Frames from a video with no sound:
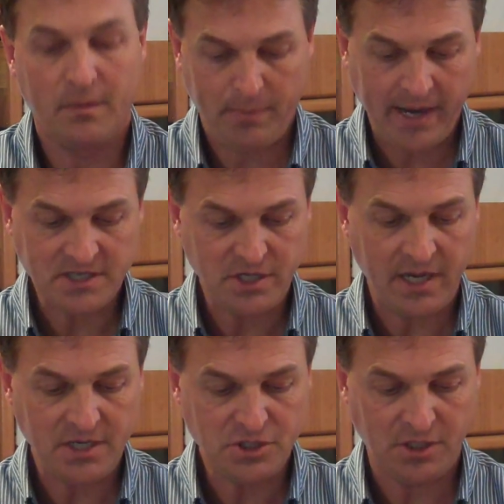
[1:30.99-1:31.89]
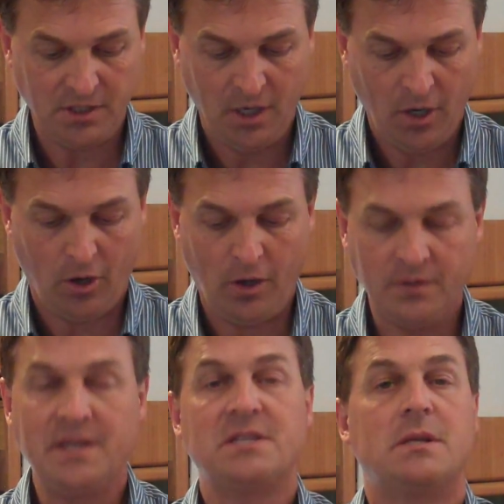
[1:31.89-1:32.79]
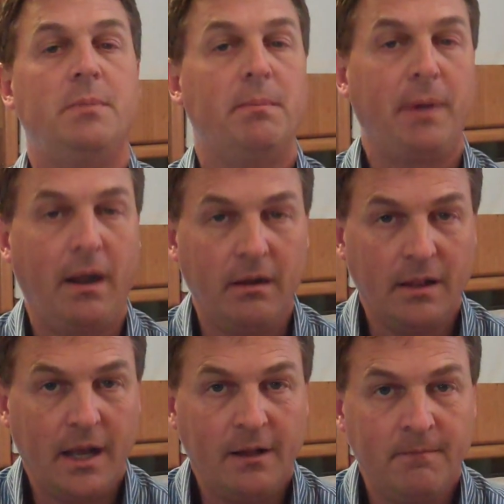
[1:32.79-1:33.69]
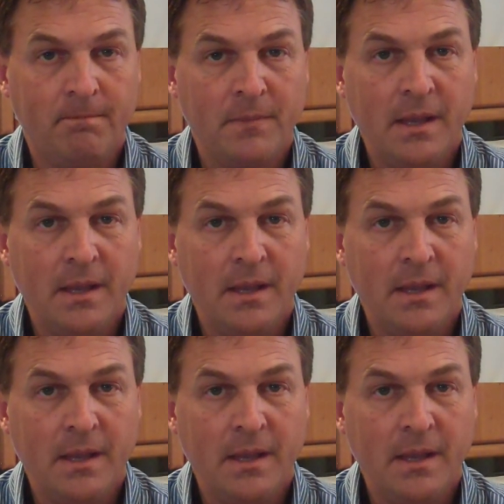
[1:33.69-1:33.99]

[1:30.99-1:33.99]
the pagination, all needs to be parallel,